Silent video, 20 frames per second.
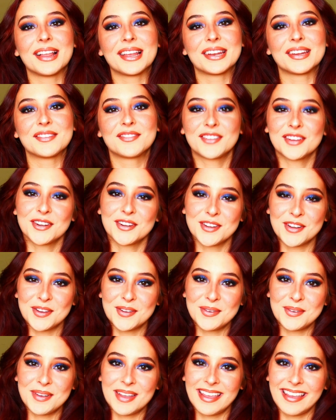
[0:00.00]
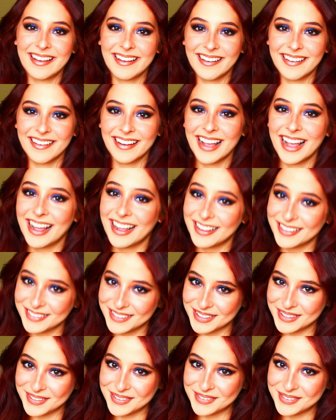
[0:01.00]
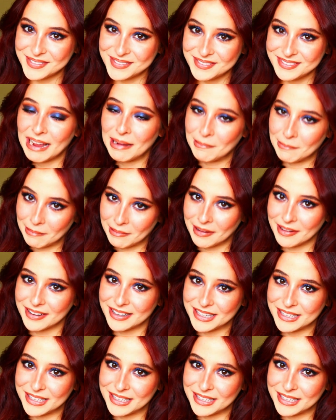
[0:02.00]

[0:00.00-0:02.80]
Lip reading: And if you're new here, hello, how are